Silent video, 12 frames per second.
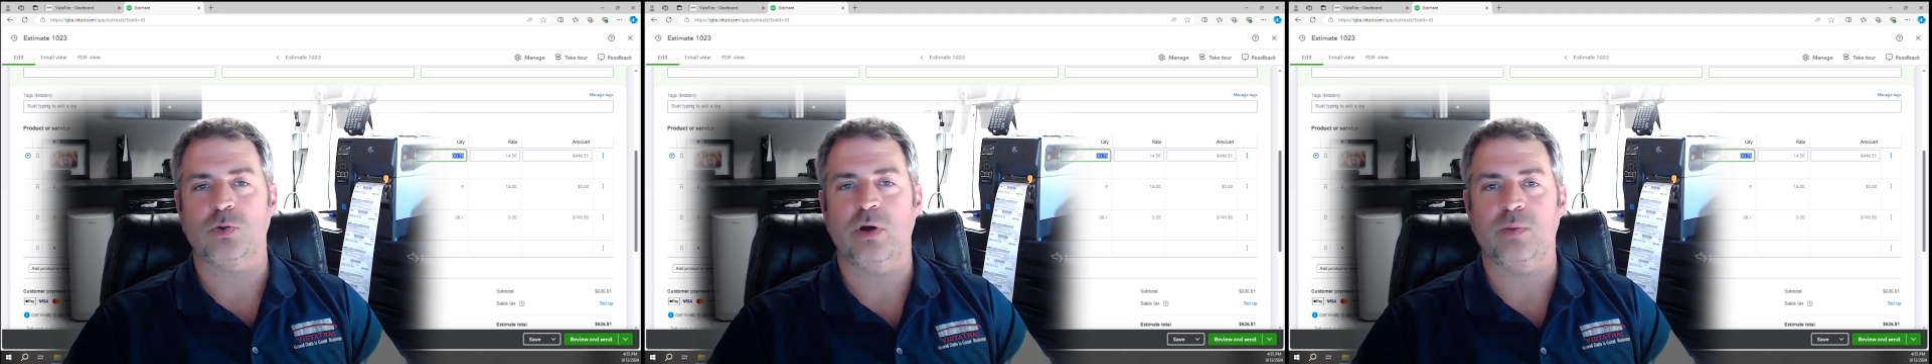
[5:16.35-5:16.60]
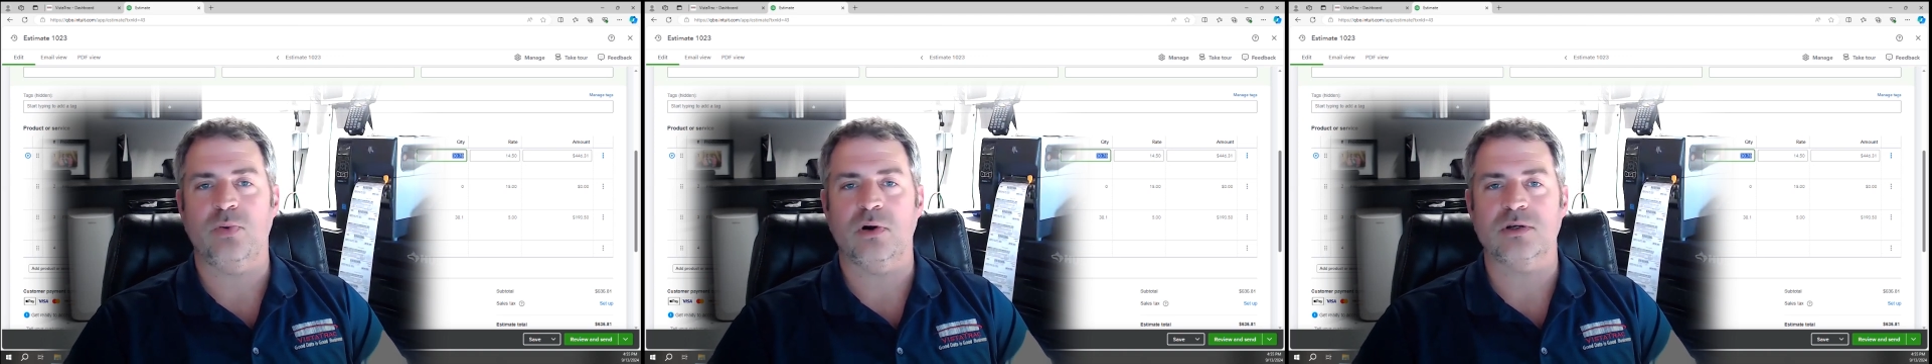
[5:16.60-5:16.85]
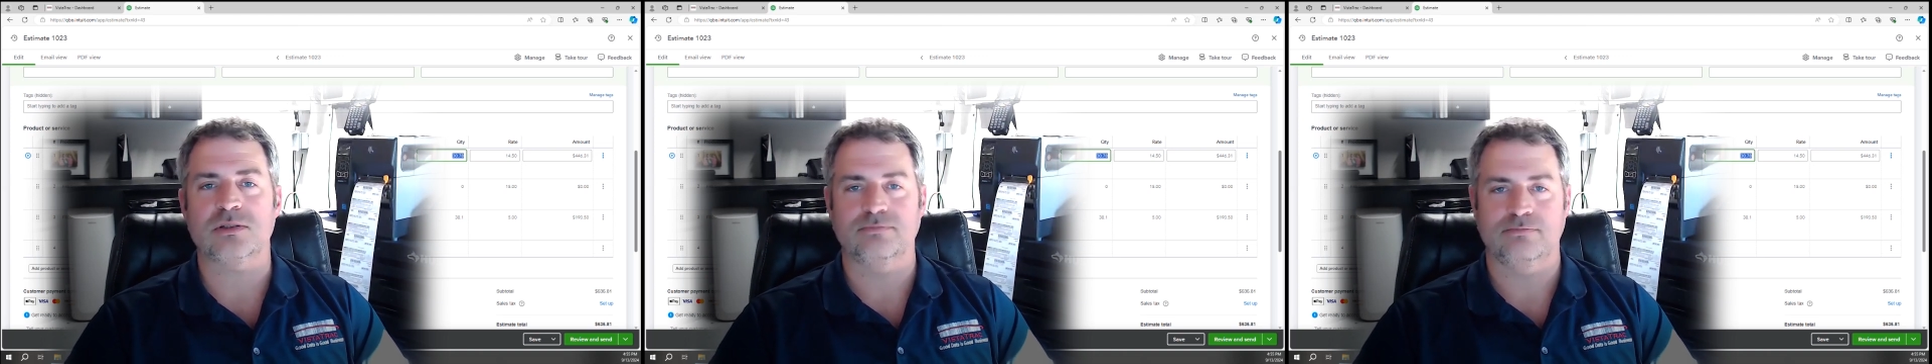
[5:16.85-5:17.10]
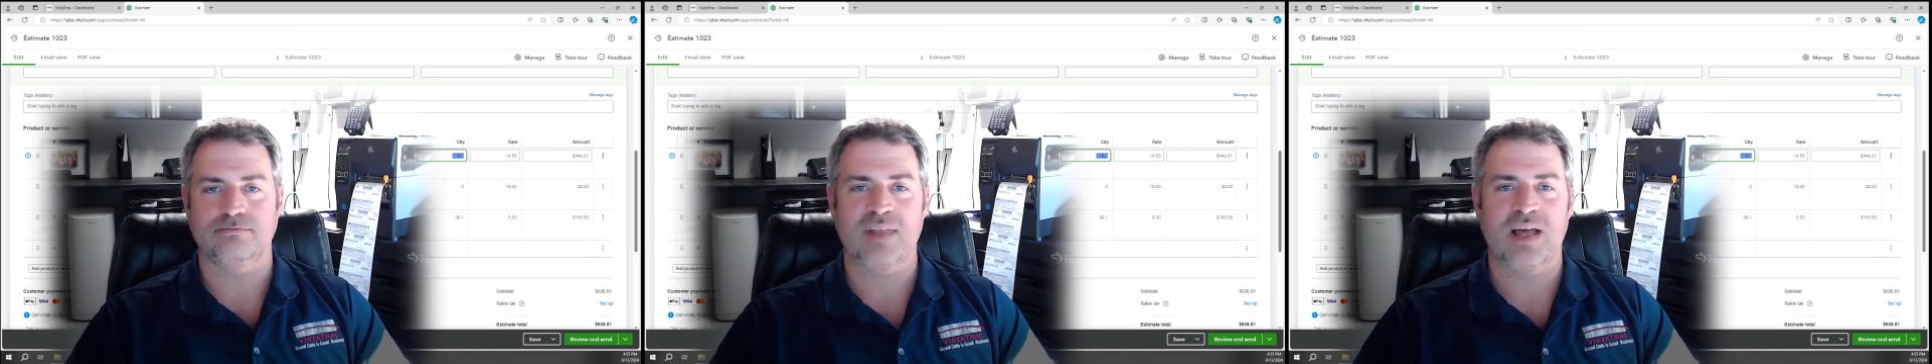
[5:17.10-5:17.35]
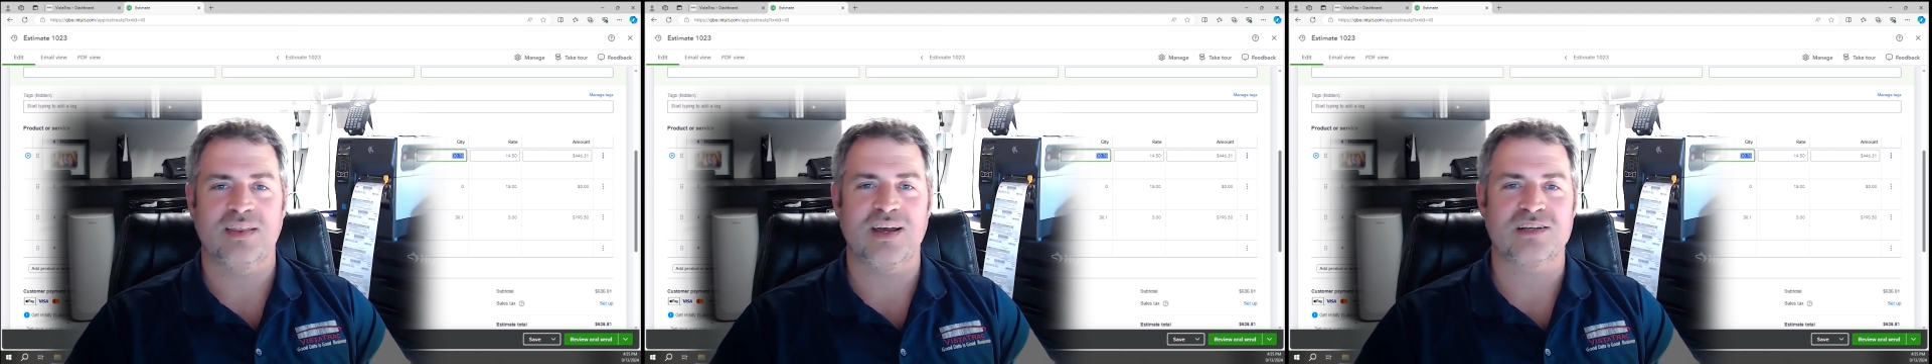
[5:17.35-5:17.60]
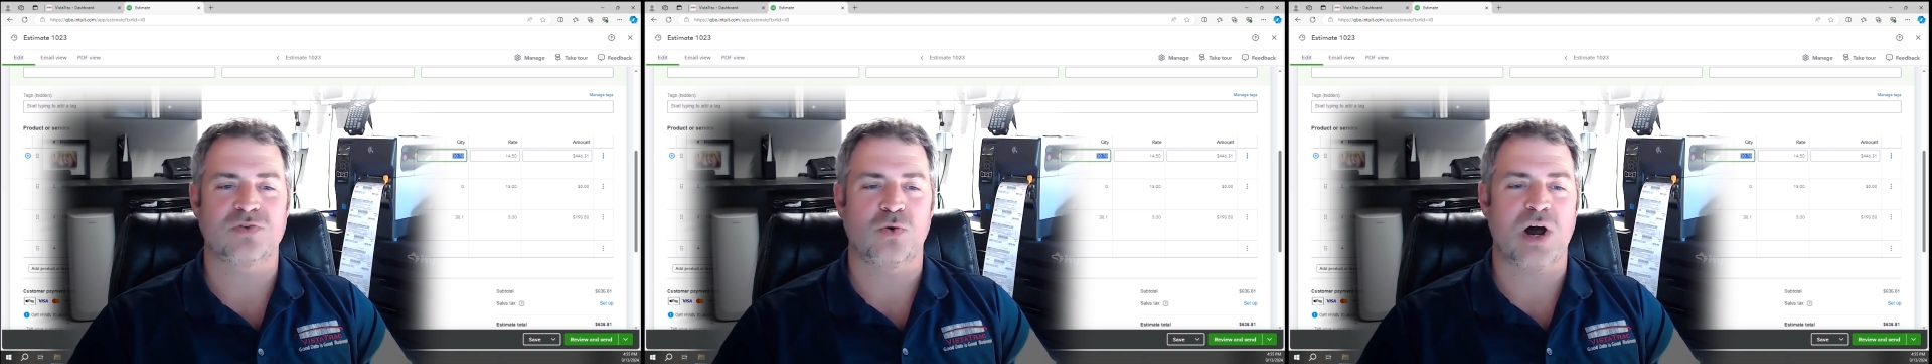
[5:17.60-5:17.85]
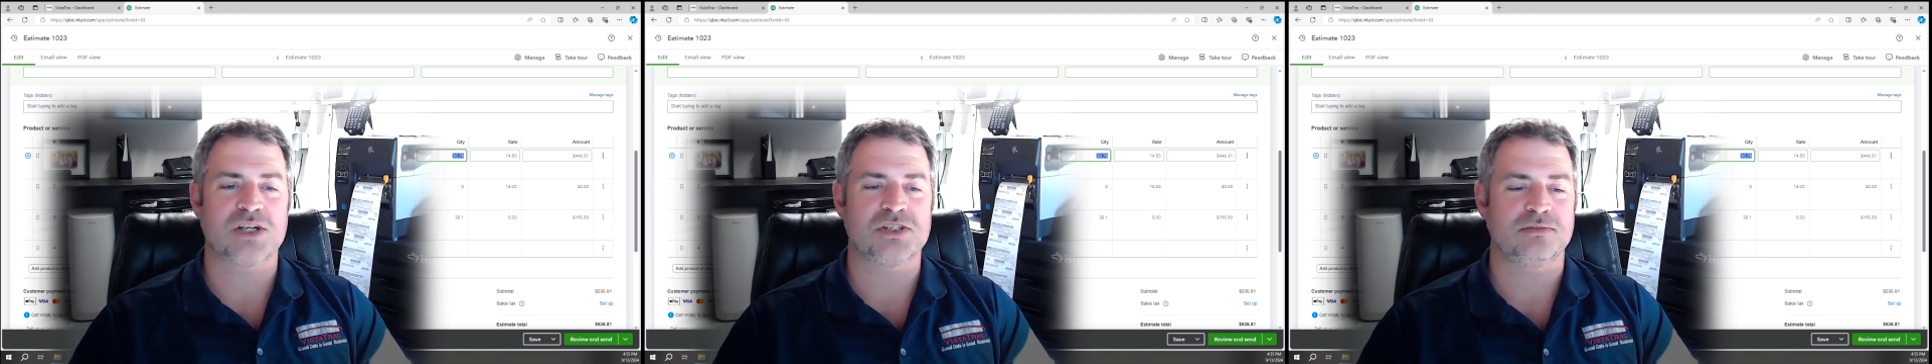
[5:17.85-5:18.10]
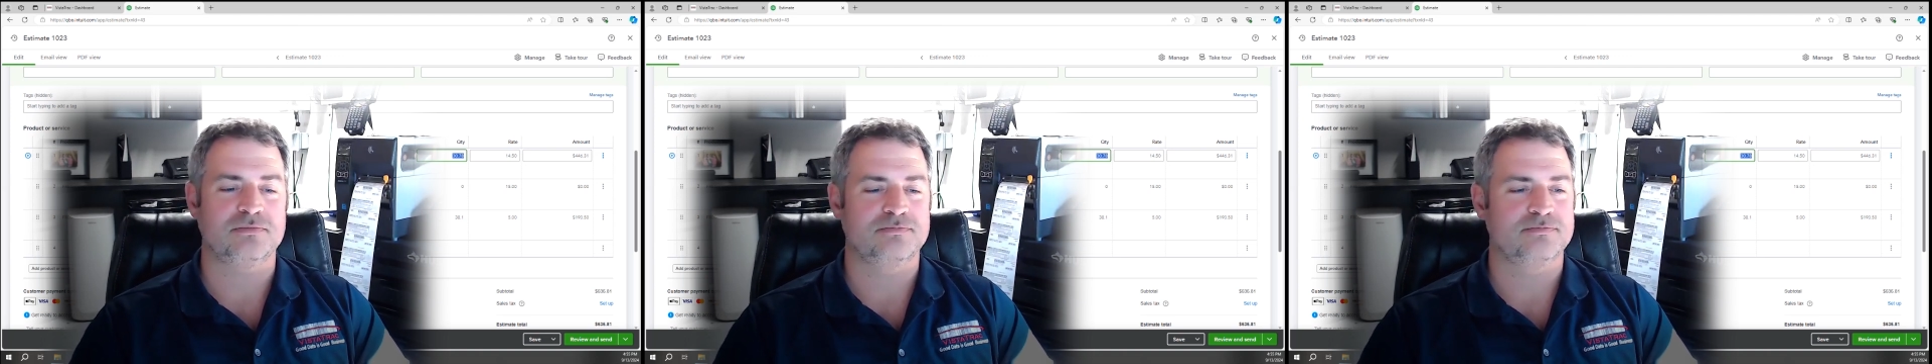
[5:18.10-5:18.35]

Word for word: QuickBooks. Thanks for watching.